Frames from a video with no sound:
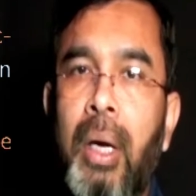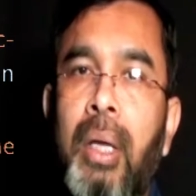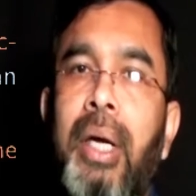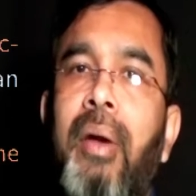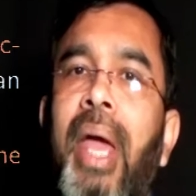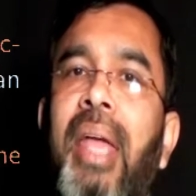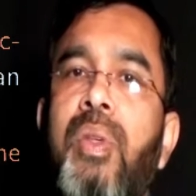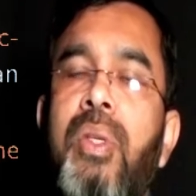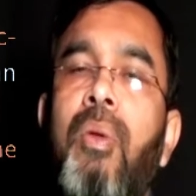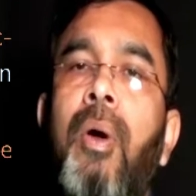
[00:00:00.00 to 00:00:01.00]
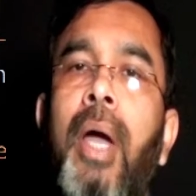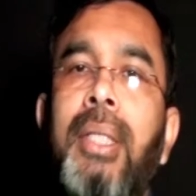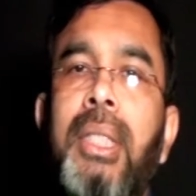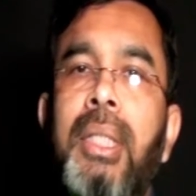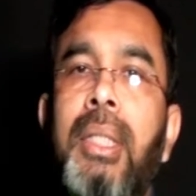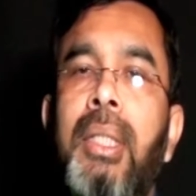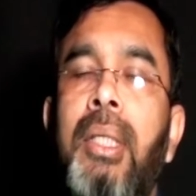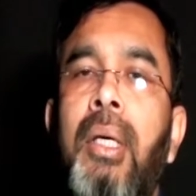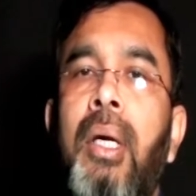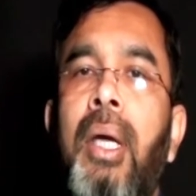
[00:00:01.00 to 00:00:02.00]
The grains you look at
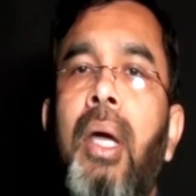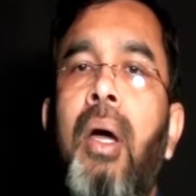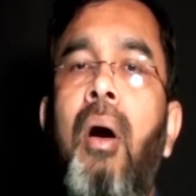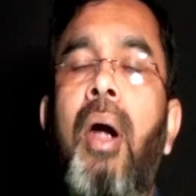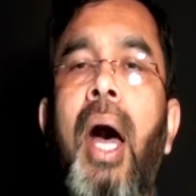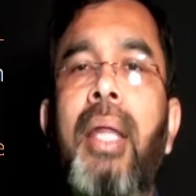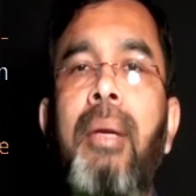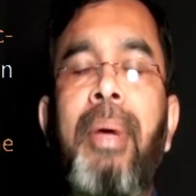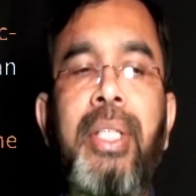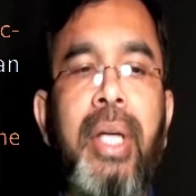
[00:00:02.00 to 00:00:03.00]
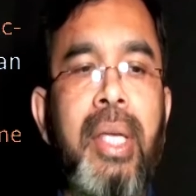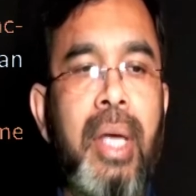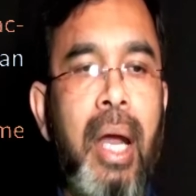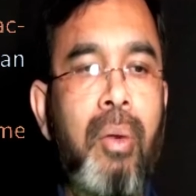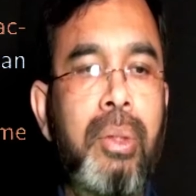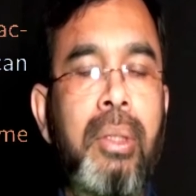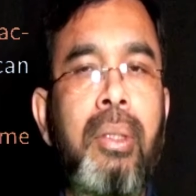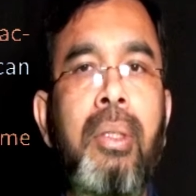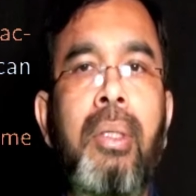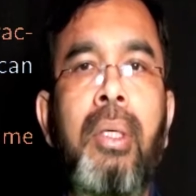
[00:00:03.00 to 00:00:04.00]
or other materials around
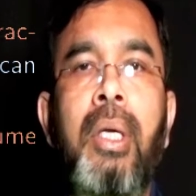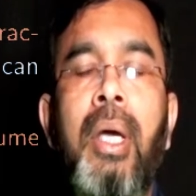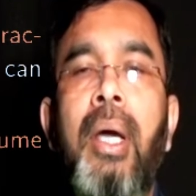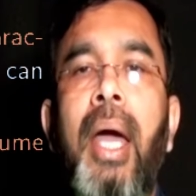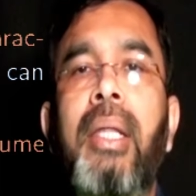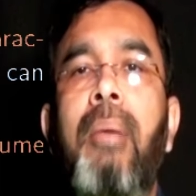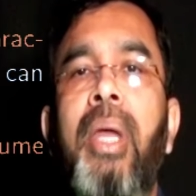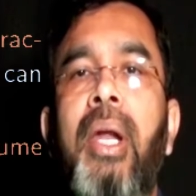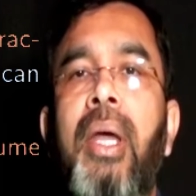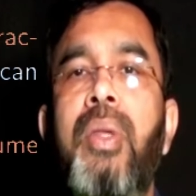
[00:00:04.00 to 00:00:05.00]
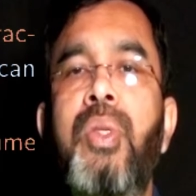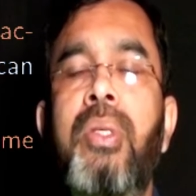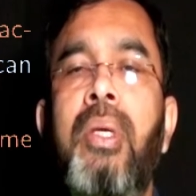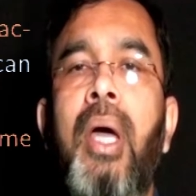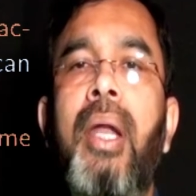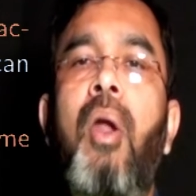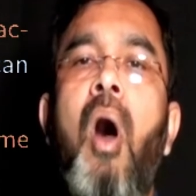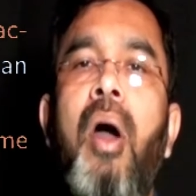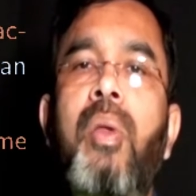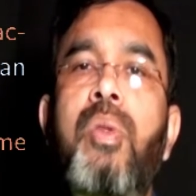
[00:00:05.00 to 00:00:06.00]
and the minerals and
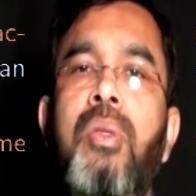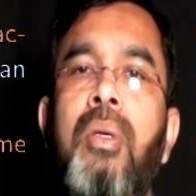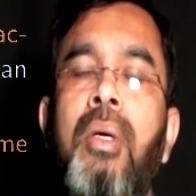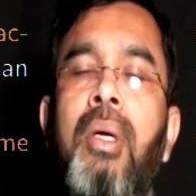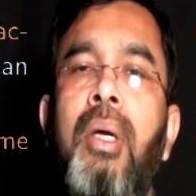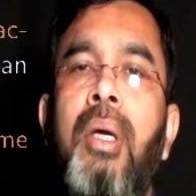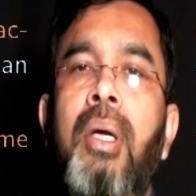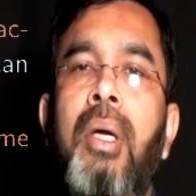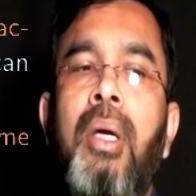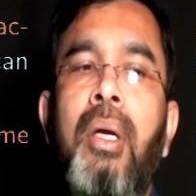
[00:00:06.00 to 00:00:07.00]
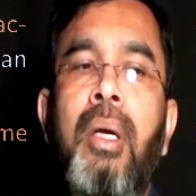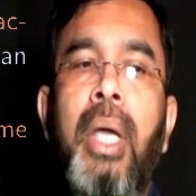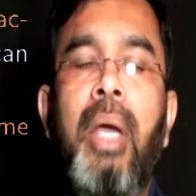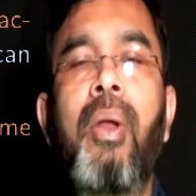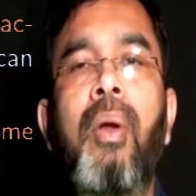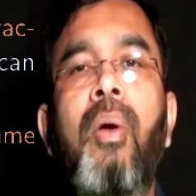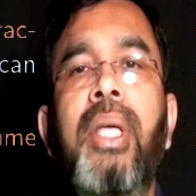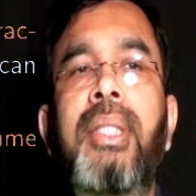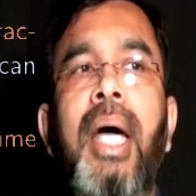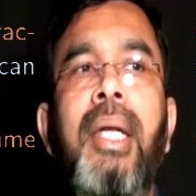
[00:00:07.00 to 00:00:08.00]
rocks, you will notice
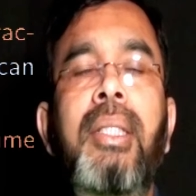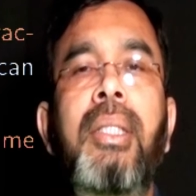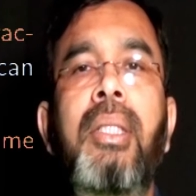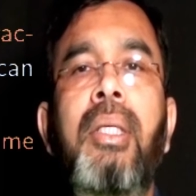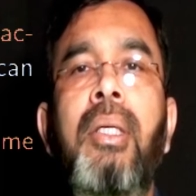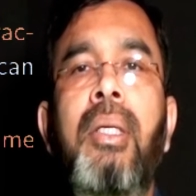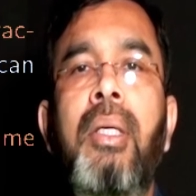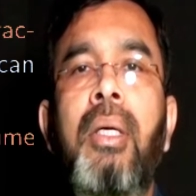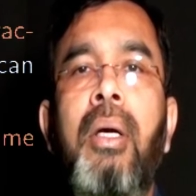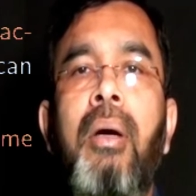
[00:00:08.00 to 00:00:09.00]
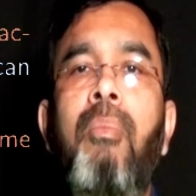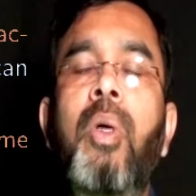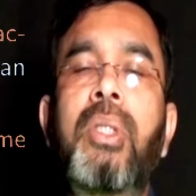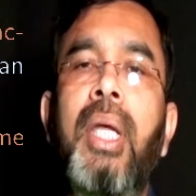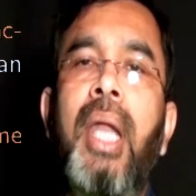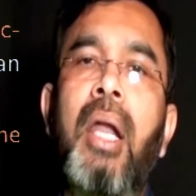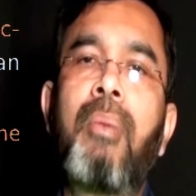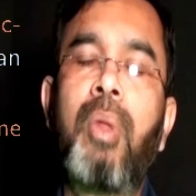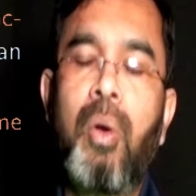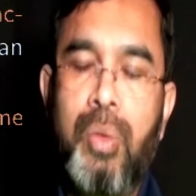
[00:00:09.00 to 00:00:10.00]
that mostly none of
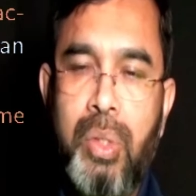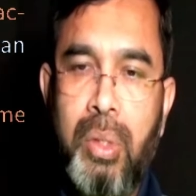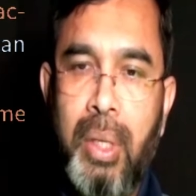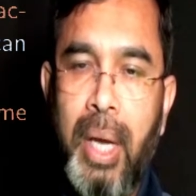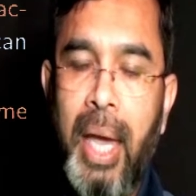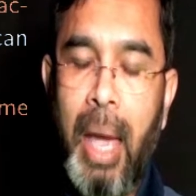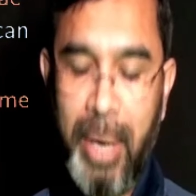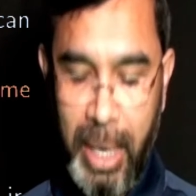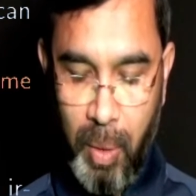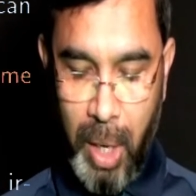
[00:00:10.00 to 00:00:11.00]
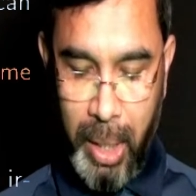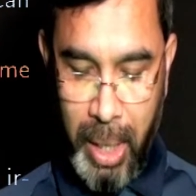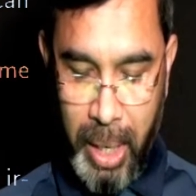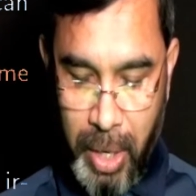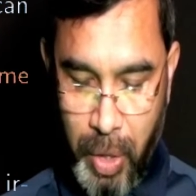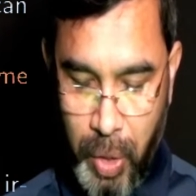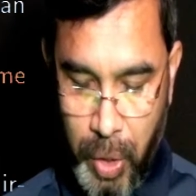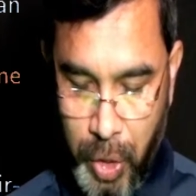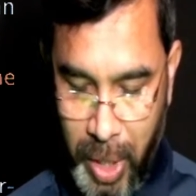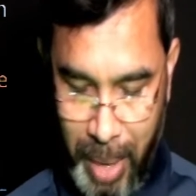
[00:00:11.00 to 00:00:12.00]
those have a regular
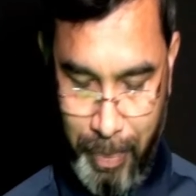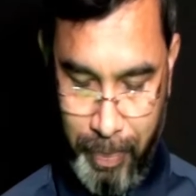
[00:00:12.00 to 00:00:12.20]
shape.